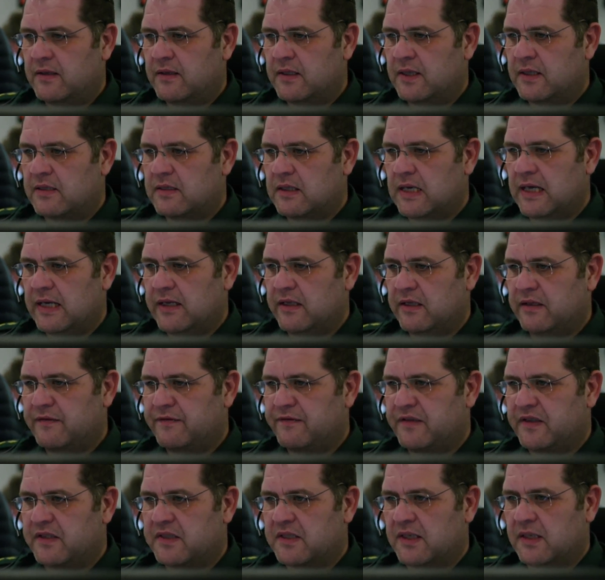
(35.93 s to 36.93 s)
this lady
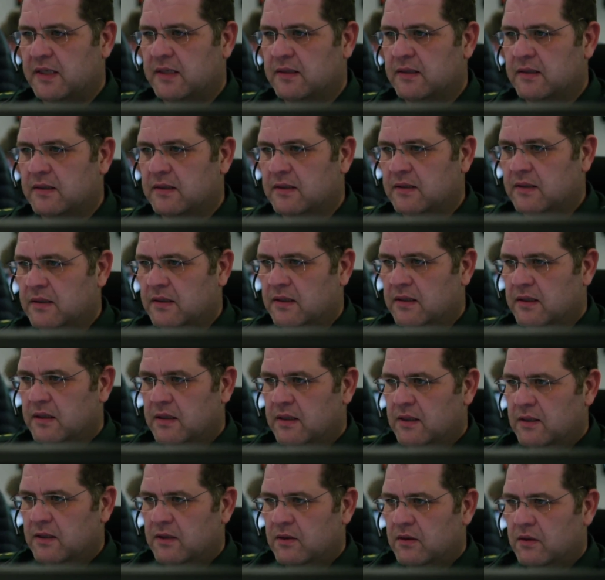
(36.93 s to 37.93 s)
fitting.
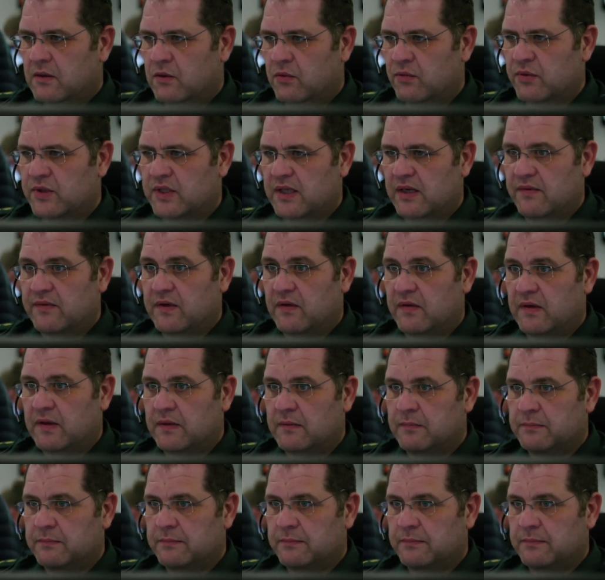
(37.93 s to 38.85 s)
All received, over.